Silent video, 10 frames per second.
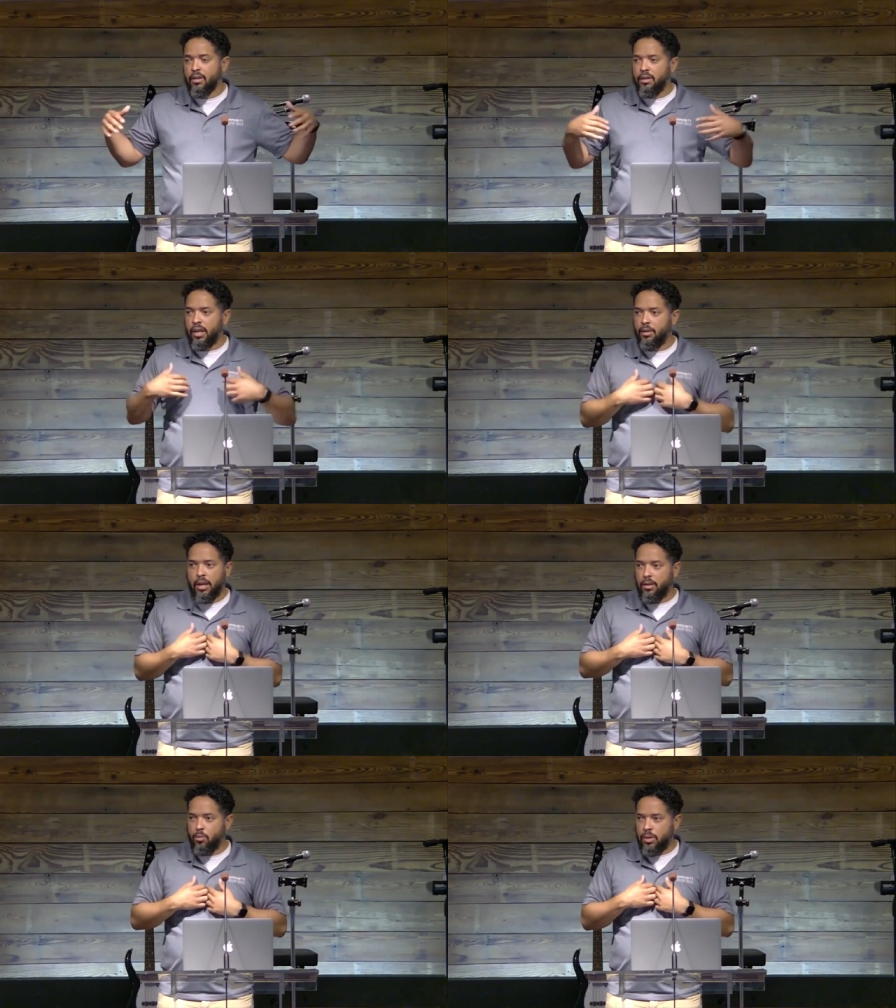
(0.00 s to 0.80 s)
and,
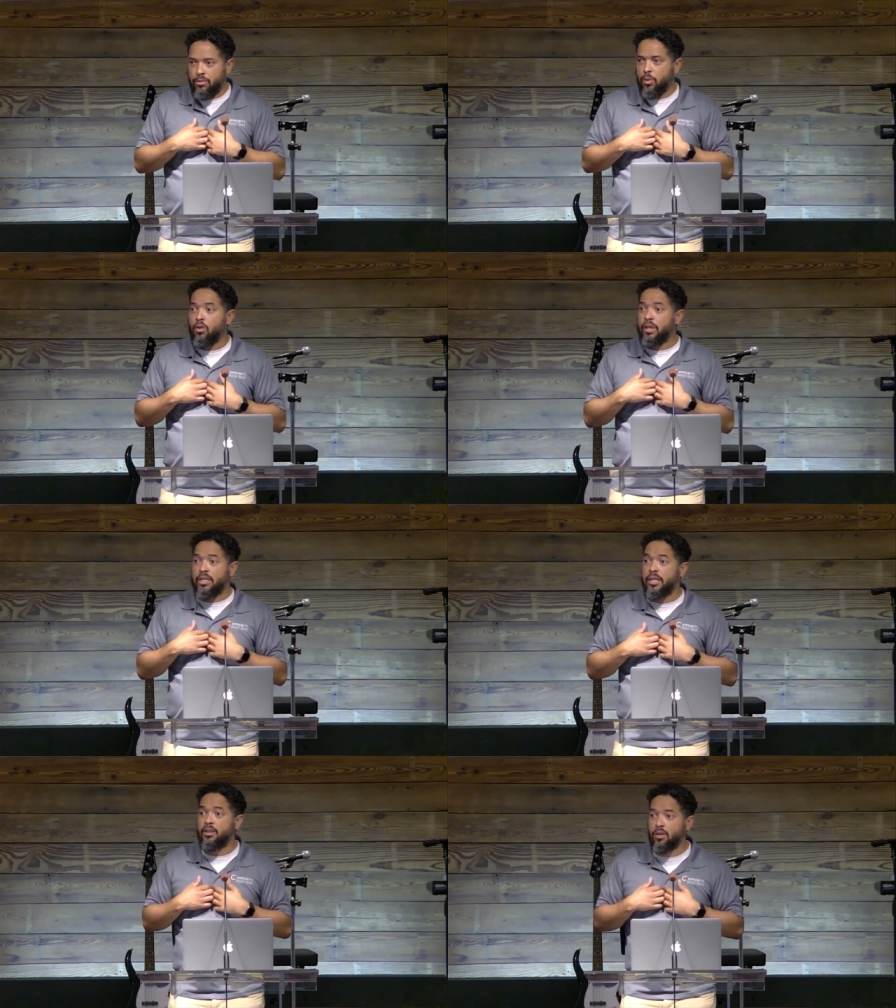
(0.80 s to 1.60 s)
and we only
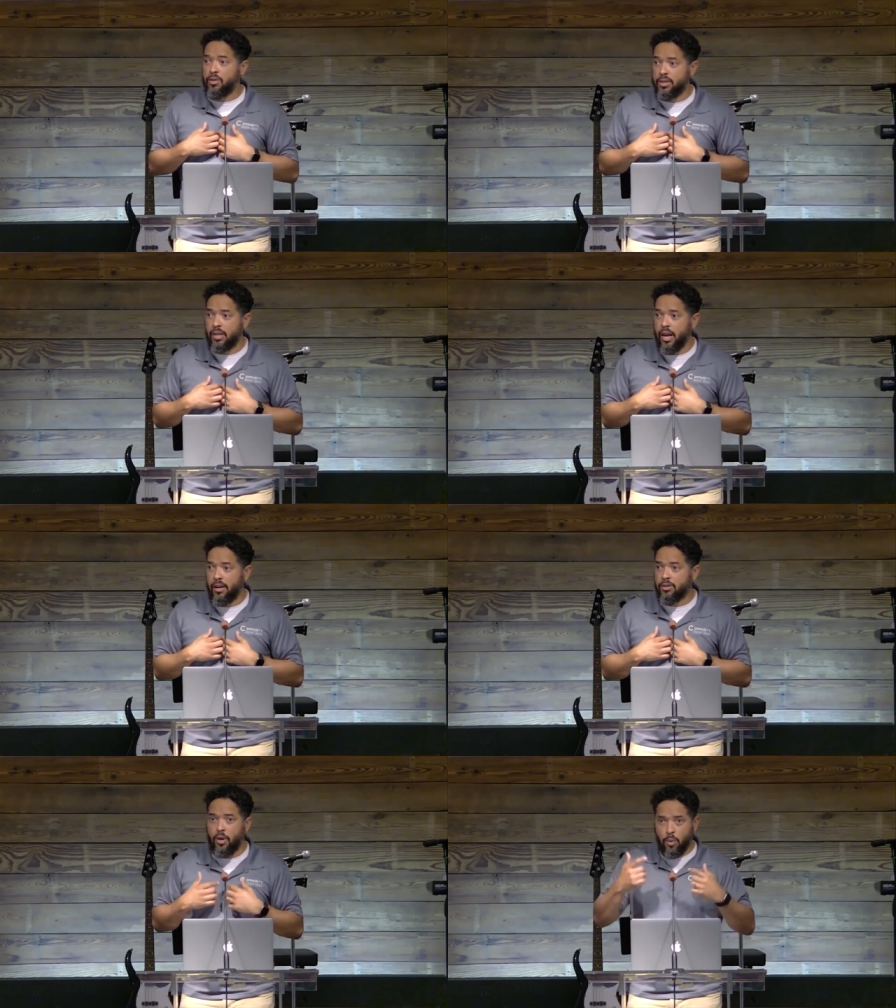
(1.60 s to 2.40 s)
seek our own
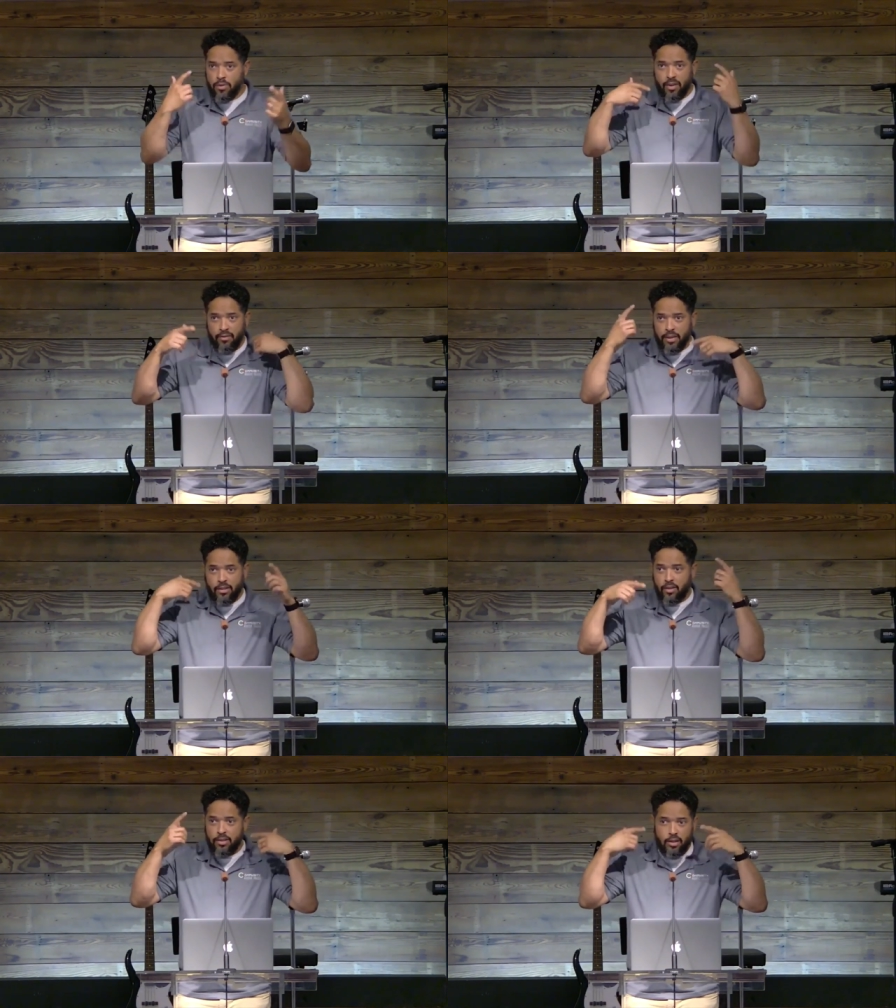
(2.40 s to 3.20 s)
desires, right? We've convinced
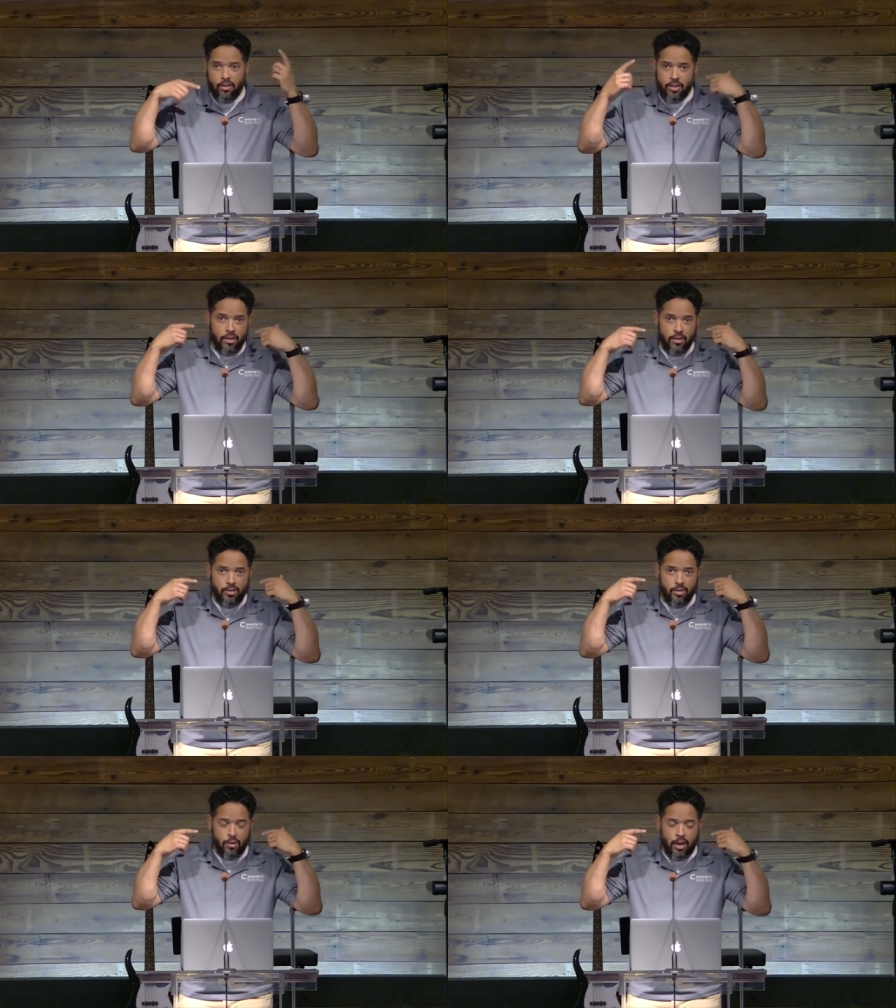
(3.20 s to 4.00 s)
ourselves that this is
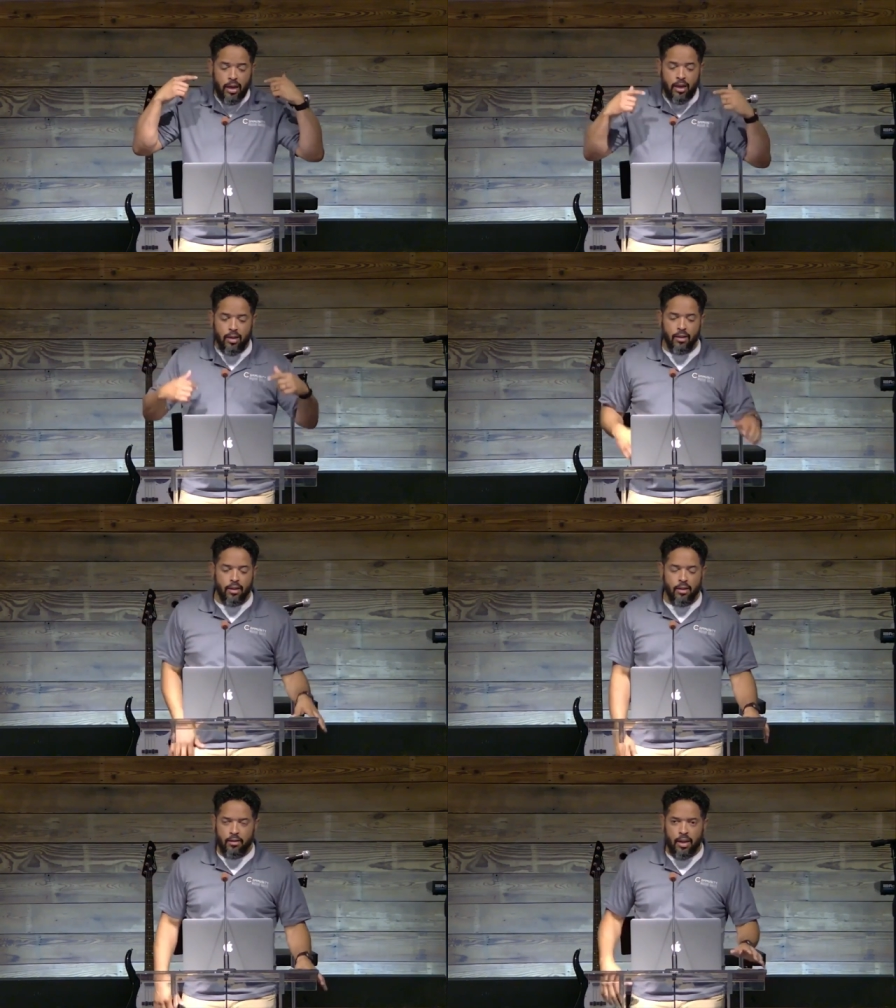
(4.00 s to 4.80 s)
okay,
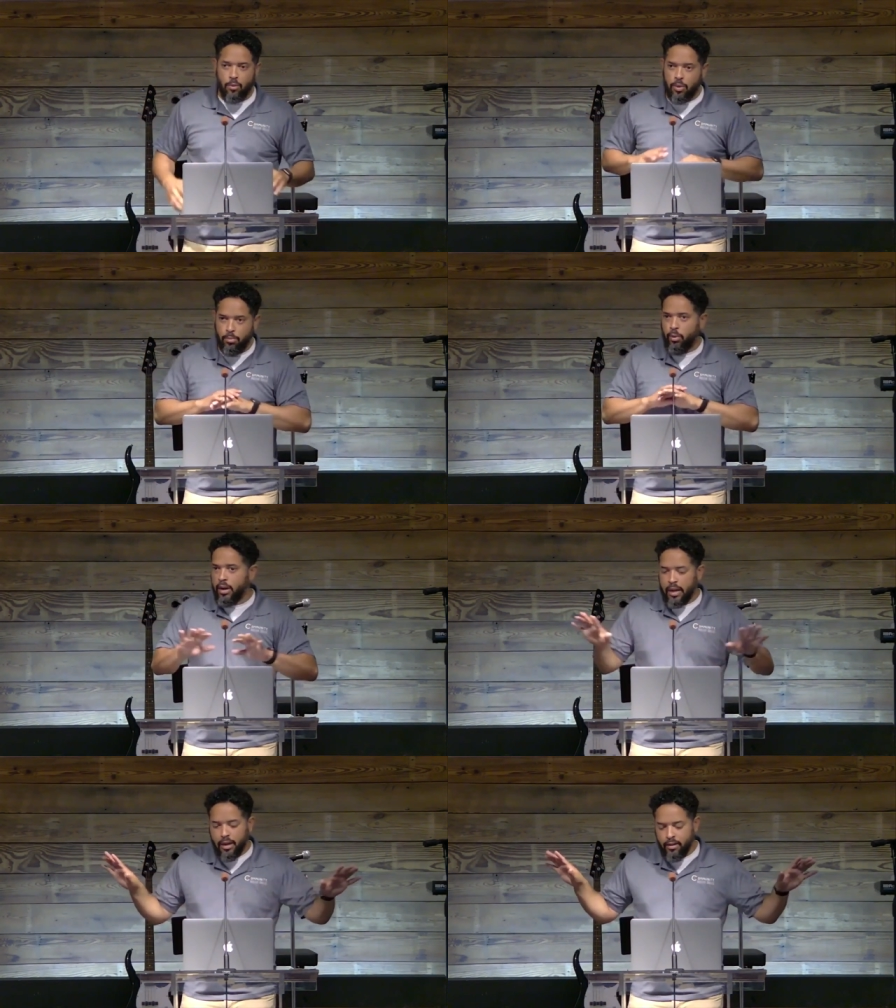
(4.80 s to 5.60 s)
and we break
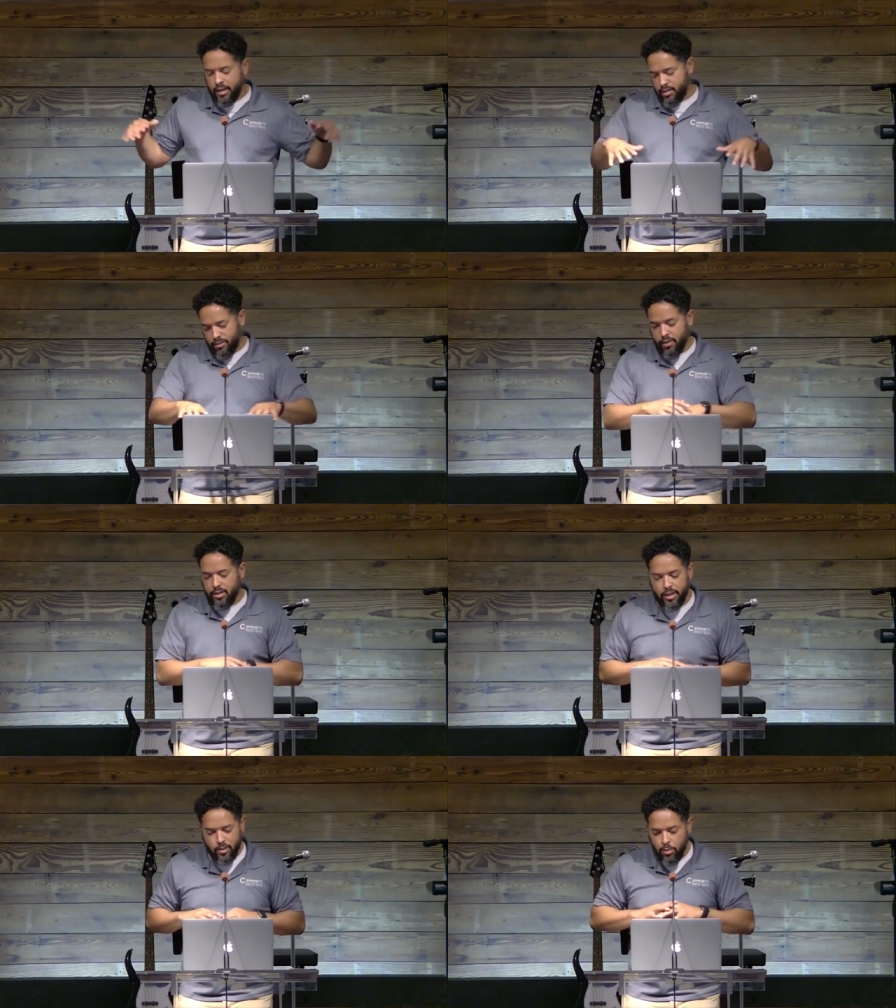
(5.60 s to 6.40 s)
out, as the verse
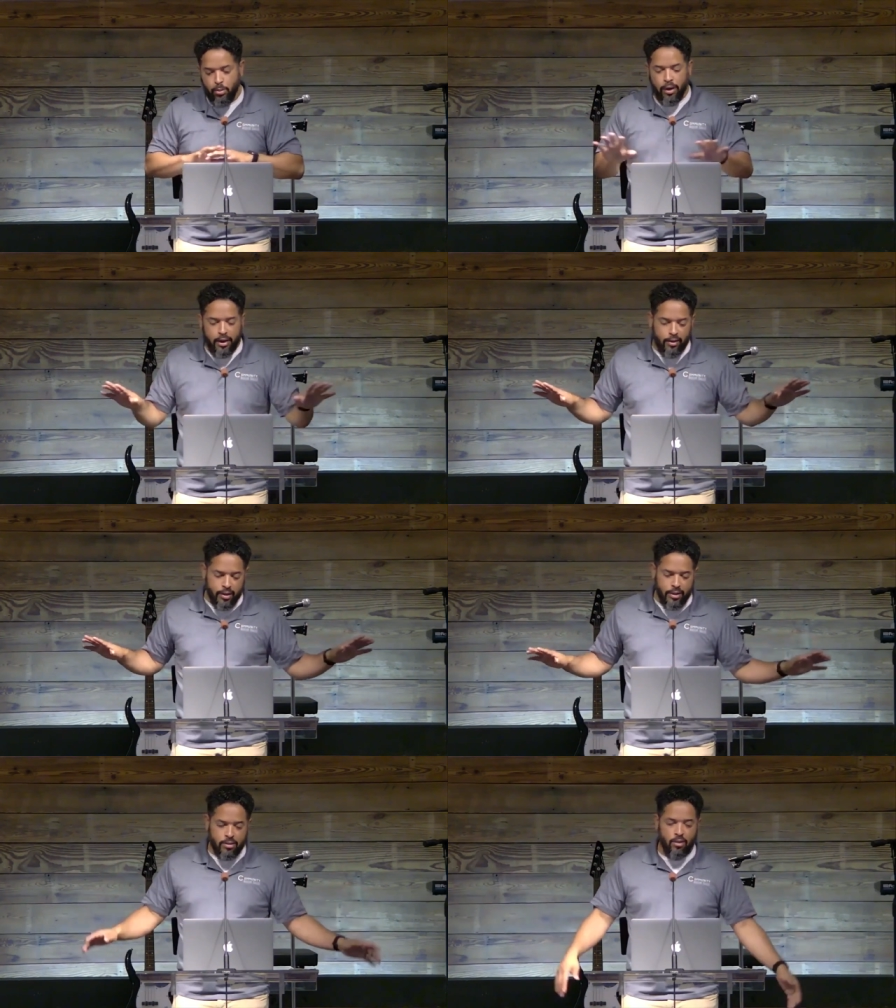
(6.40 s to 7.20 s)
says, we break out
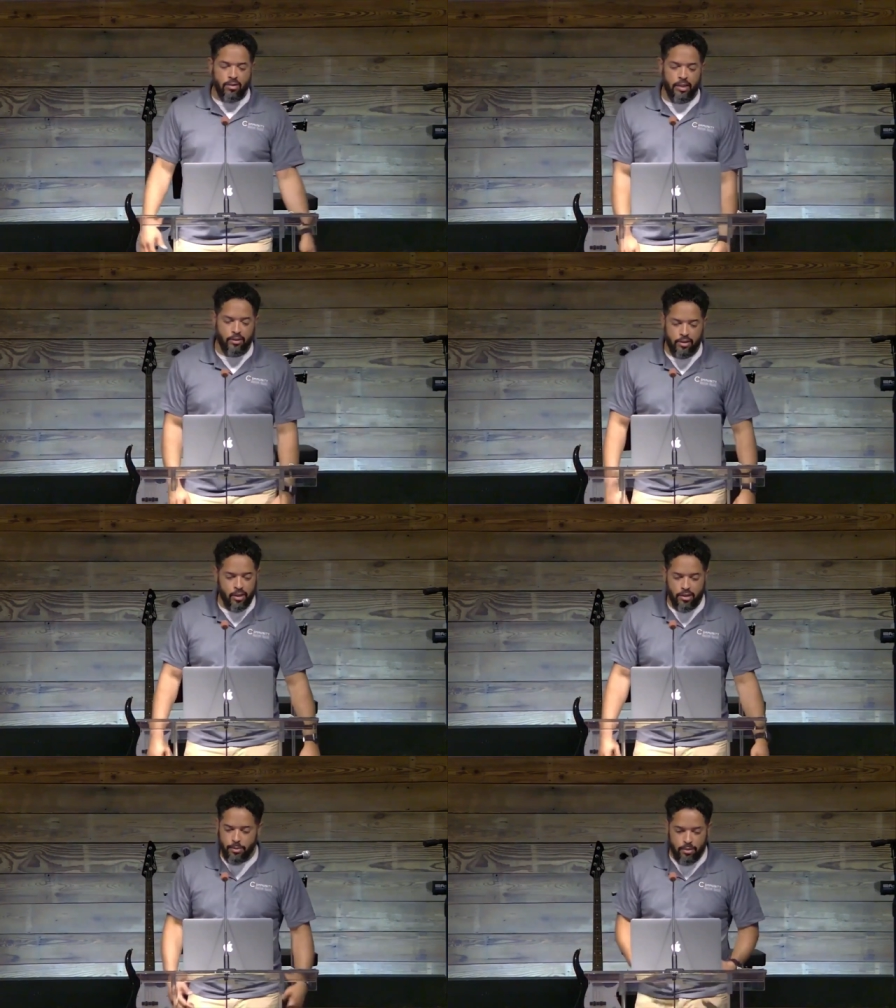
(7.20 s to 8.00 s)
against all sound
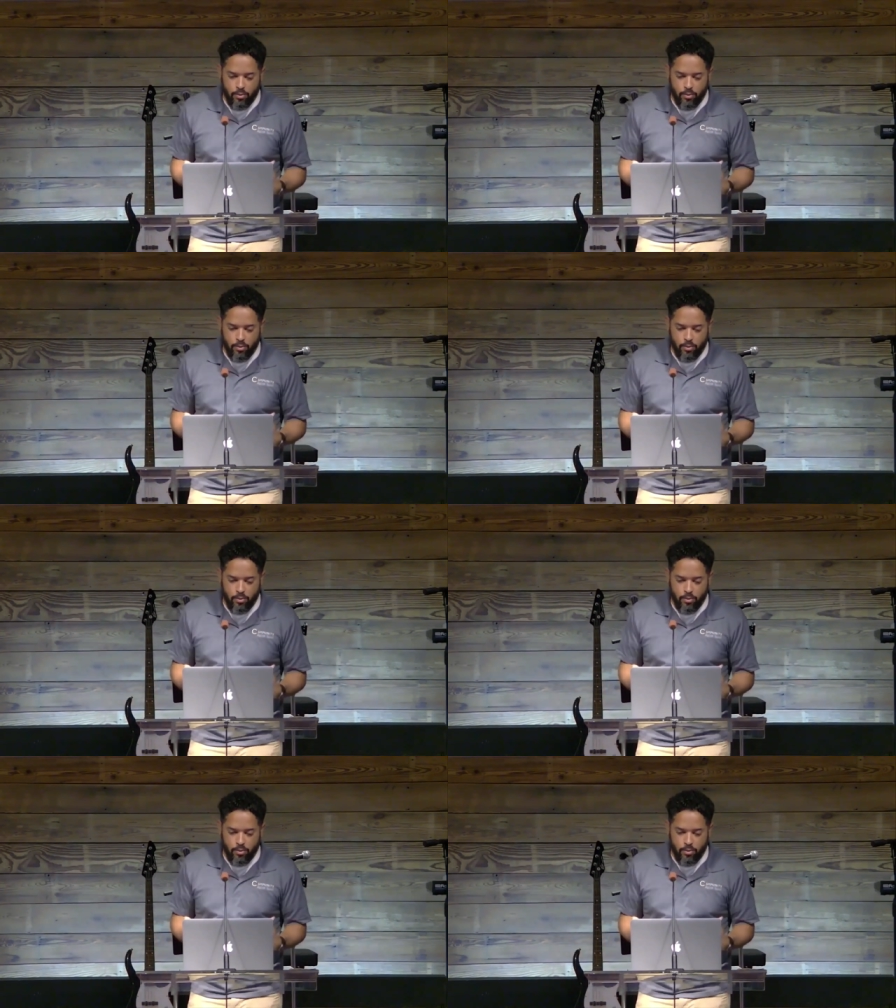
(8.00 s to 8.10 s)
judgment.